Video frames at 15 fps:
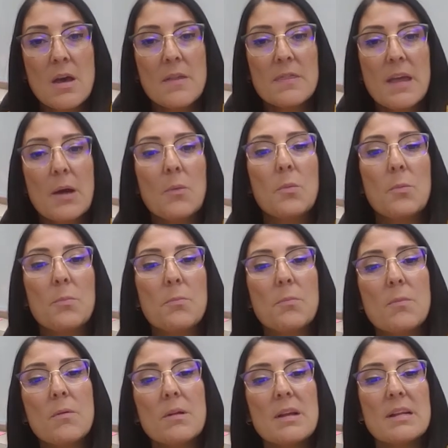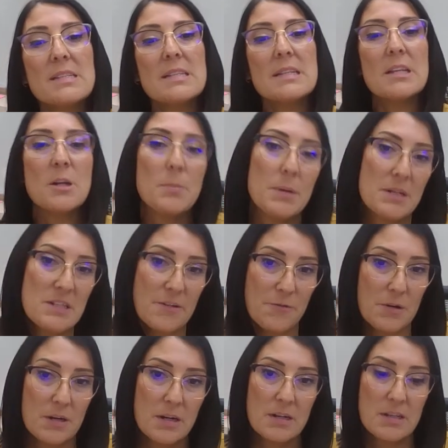that it's a little bit
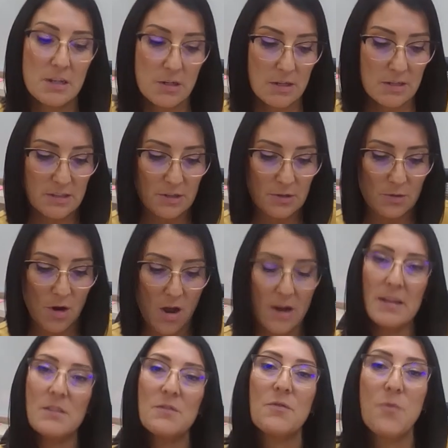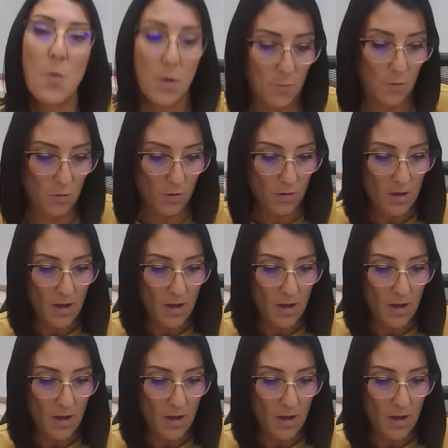different. They're not as formal.